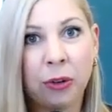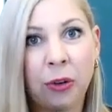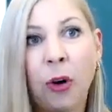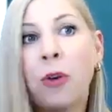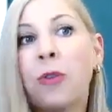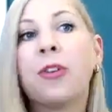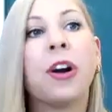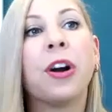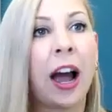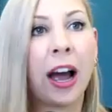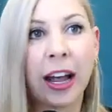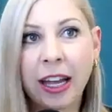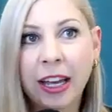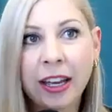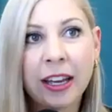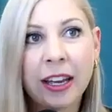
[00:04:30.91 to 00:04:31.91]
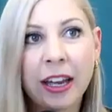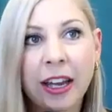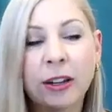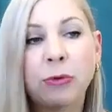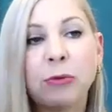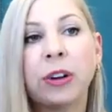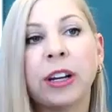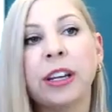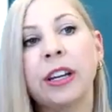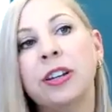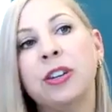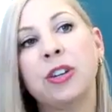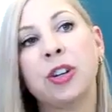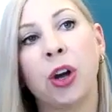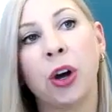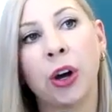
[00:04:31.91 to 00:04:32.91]
overnight. It
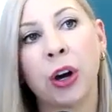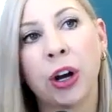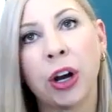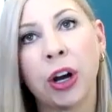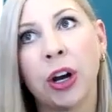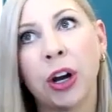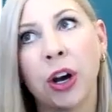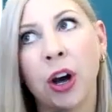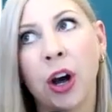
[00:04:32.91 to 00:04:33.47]
really took